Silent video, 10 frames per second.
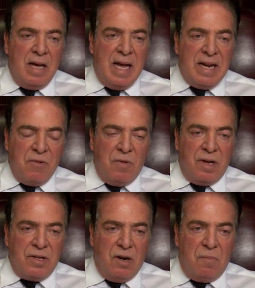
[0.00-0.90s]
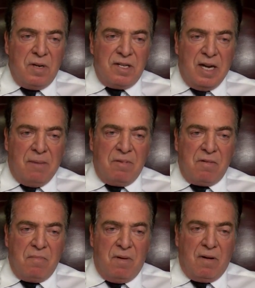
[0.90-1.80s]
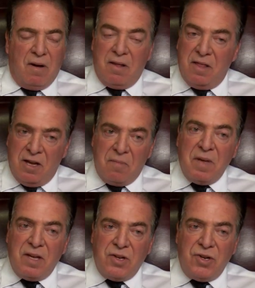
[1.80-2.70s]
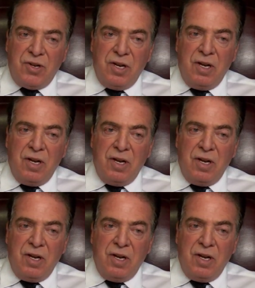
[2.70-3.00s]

anyone to open a topless bar on their beach.